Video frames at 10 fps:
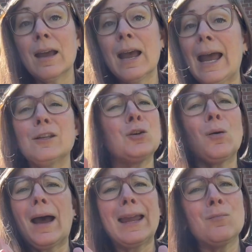And so
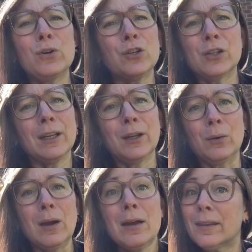I am wishing you
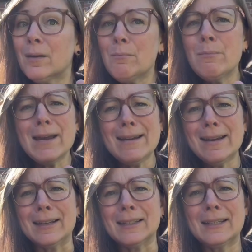the
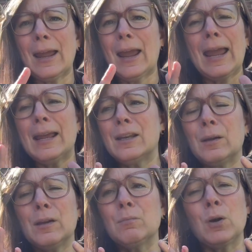biggest and
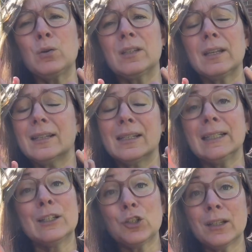most
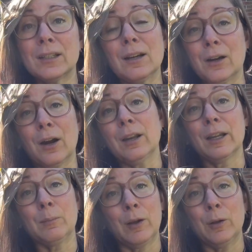delicious
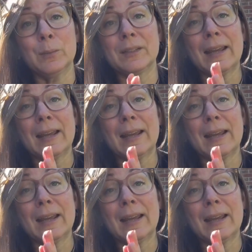garlic bulbs